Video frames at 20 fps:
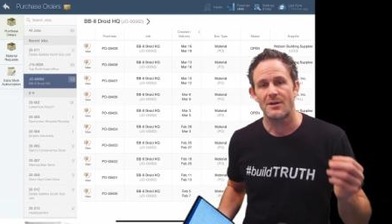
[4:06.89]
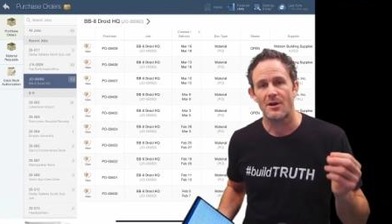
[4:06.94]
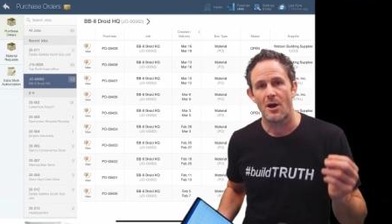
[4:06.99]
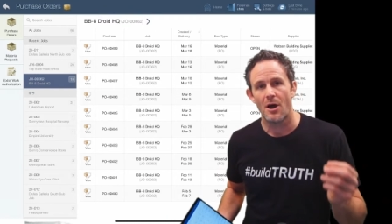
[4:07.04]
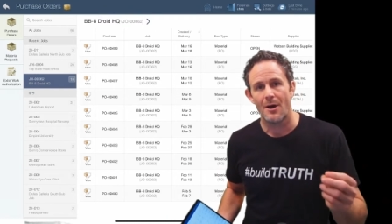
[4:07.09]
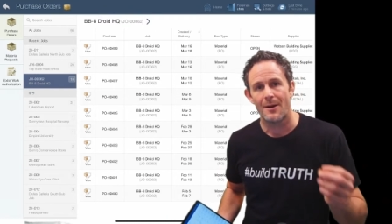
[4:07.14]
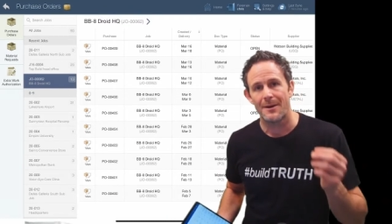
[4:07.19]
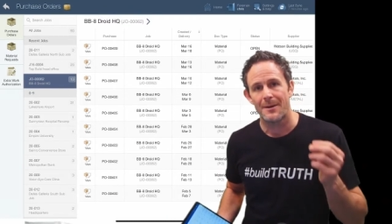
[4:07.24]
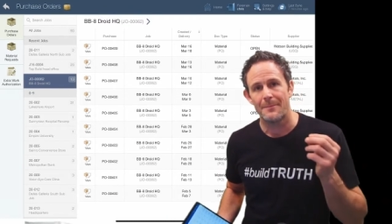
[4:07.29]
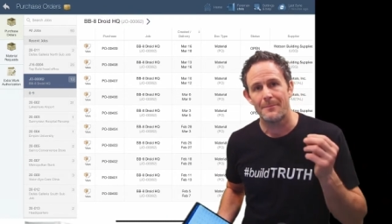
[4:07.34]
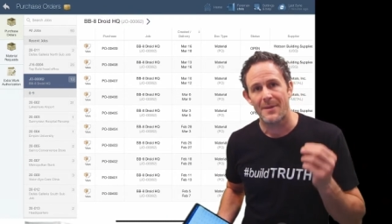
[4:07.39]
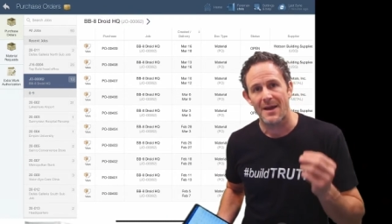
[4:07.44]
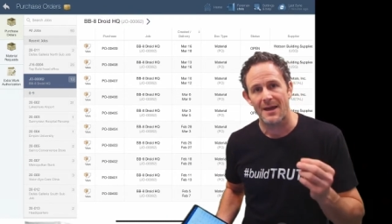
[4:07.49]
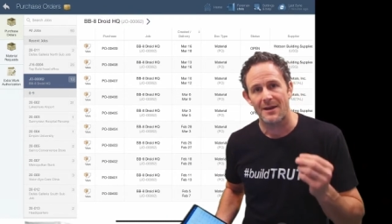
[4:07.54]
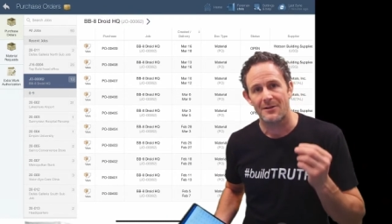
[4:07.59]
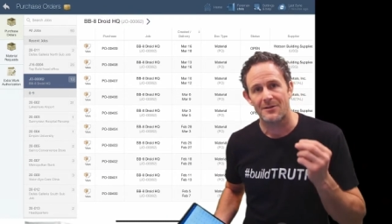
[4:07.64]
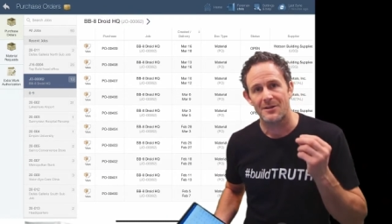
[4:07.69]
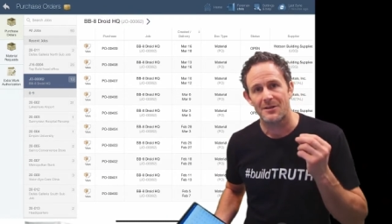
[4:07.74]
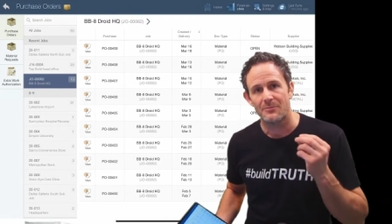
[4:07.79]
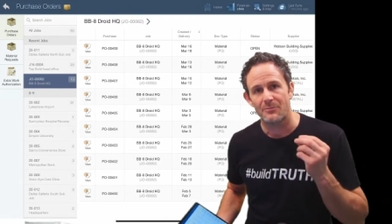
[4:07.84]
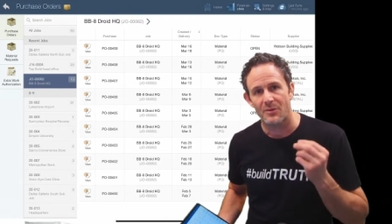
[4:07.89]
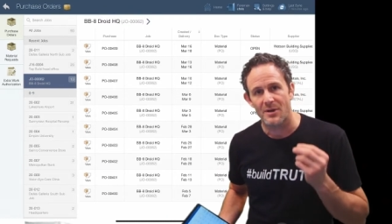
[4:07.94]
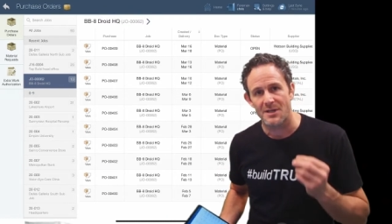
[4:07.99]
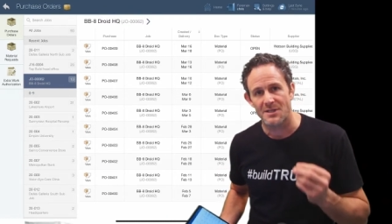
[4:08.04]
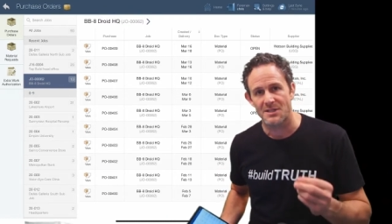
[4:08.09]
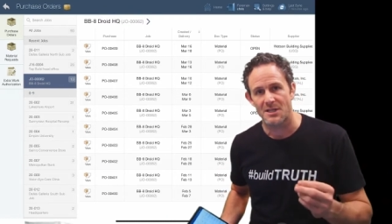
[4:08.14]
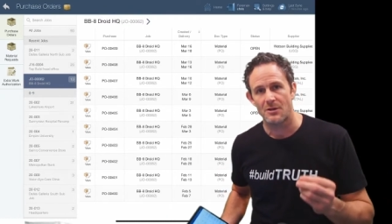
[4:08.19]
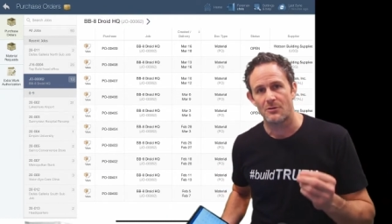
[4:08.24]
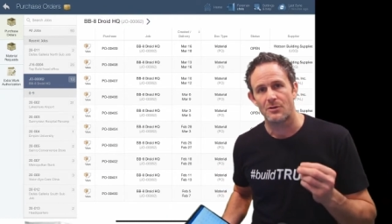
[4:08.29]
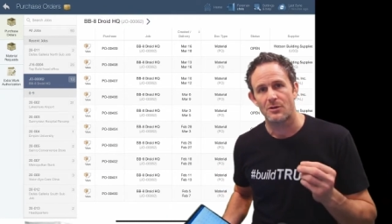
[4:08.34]
automatically price
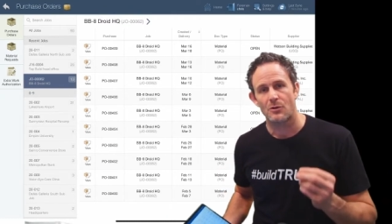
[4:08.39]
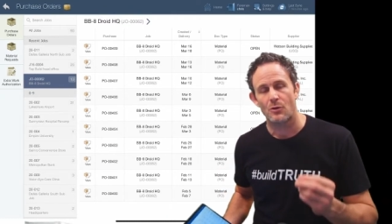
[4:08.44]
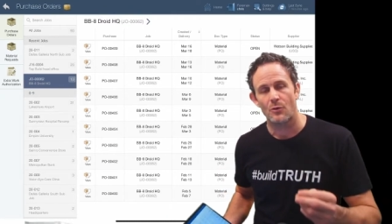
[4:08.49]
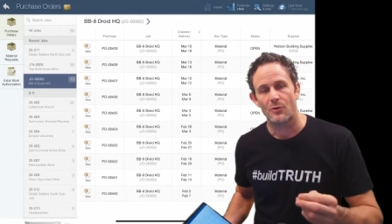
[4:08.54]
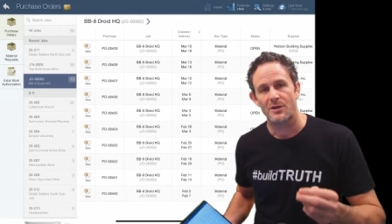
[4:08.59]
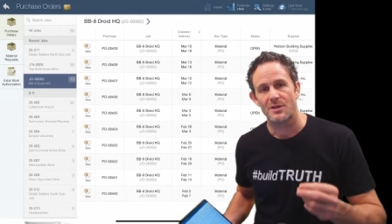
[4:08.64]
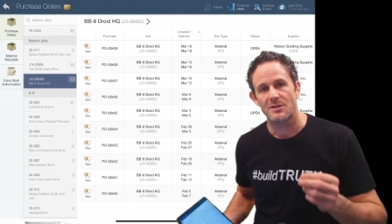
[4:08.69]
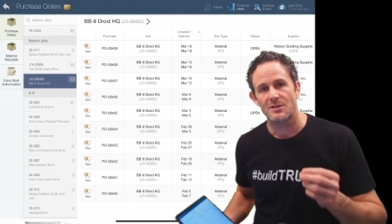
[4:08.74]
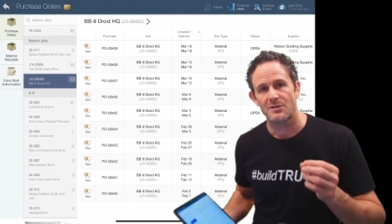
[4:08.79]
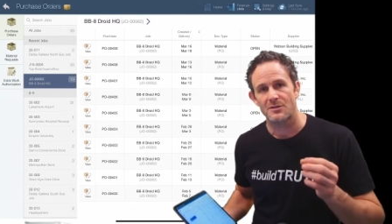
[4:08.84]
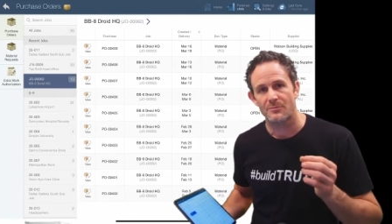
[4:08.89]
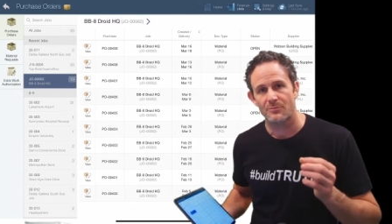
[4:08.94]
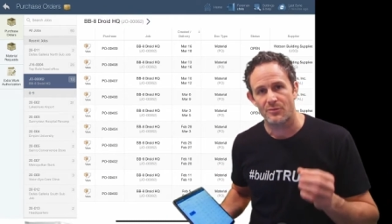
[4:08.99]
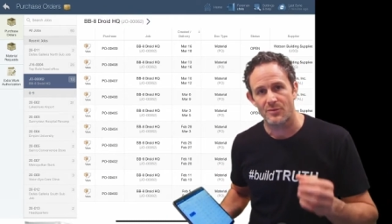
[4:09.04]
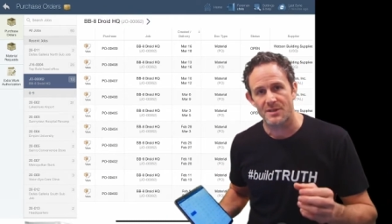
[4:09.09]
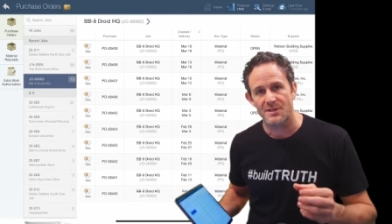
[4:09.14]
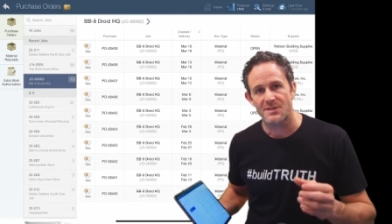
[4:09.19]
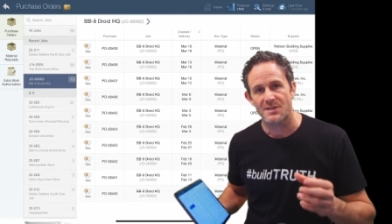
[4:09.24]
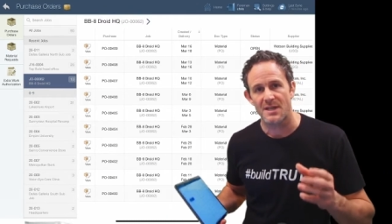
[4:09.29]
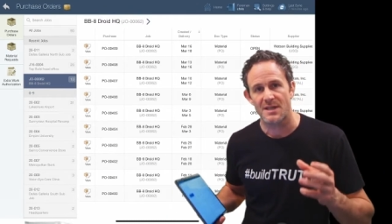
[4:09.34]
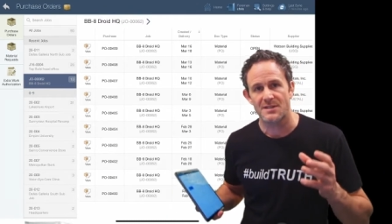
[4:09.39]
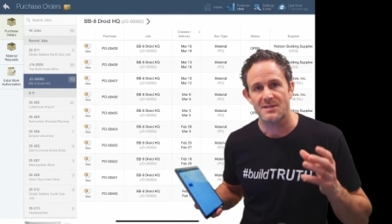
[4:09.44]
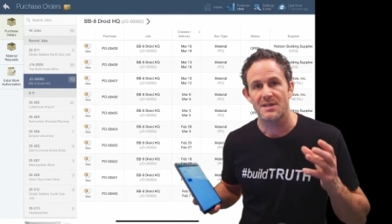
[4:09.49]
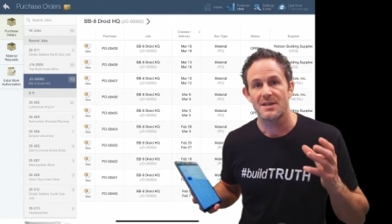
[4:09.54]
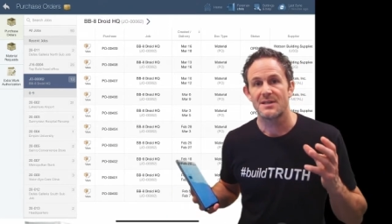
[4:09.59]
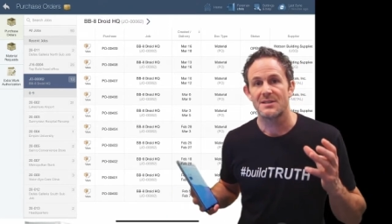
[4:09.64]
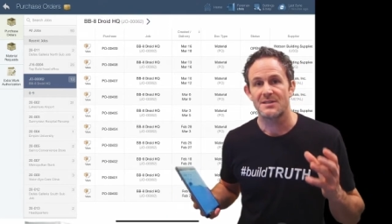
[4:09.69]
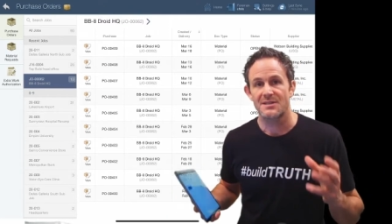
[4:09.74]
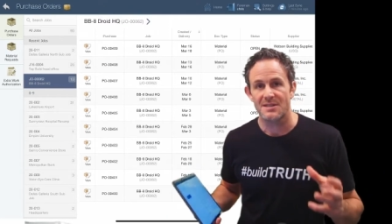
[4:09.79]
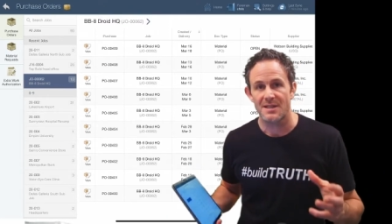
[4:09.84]
out according to the presets
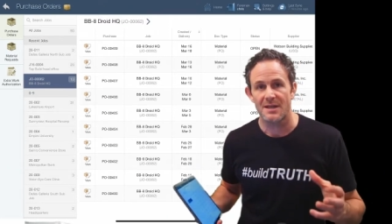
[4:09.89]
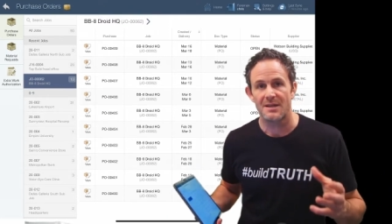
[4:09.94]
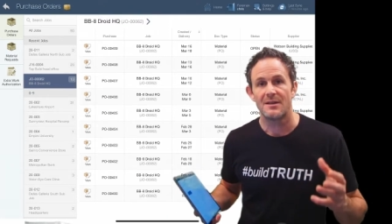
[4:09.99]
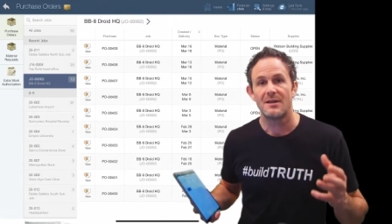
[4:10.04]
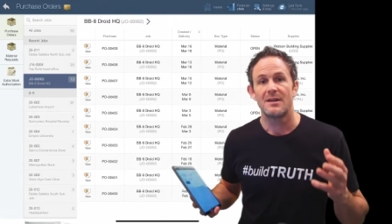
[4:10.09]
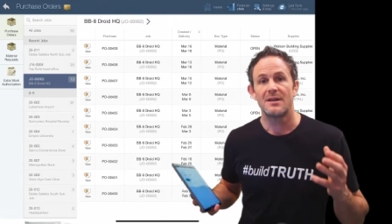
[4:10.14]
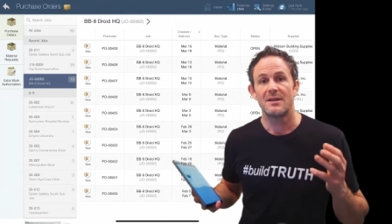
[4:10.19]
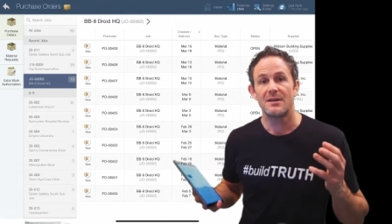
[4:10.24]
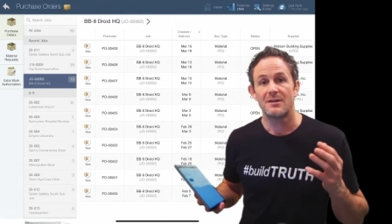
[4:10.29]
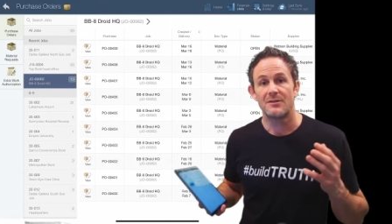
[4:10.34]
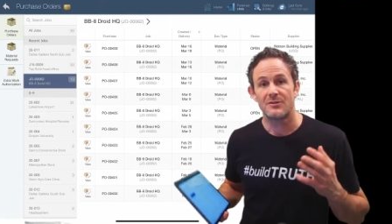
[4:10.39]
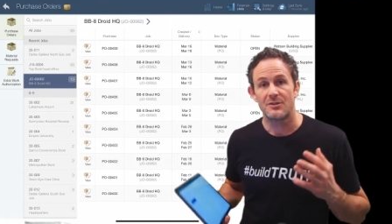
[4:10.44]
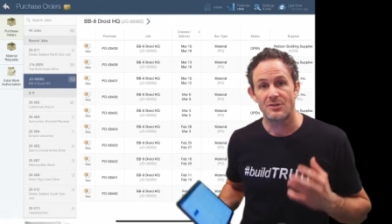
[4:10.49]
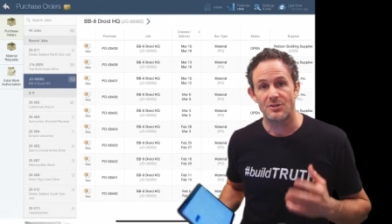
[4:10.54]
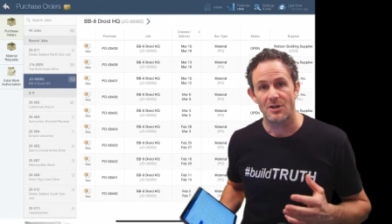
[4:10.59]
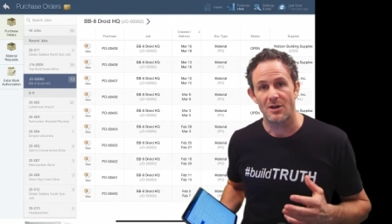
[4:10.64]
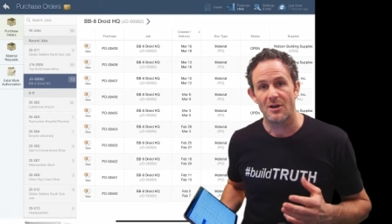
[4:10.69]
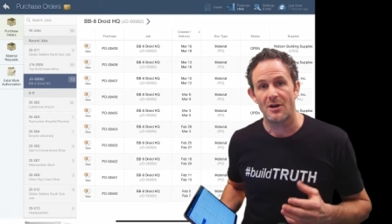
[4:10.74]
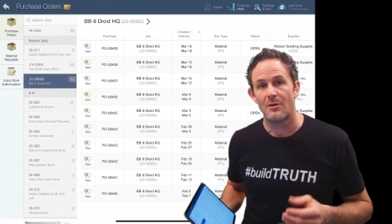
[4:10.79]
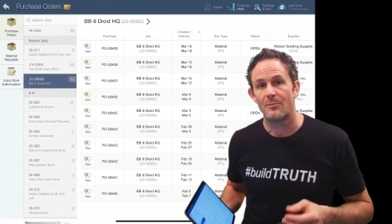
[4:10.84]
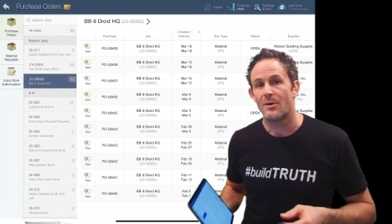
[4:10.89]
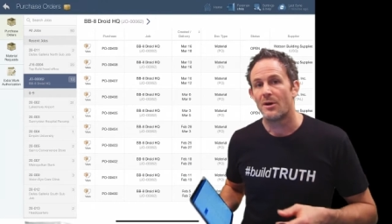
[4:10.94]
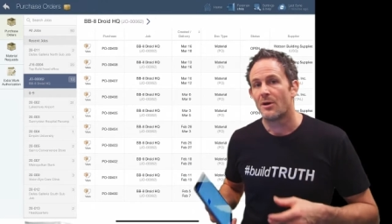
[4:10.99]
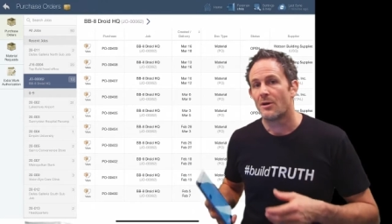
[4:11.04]
set in the job.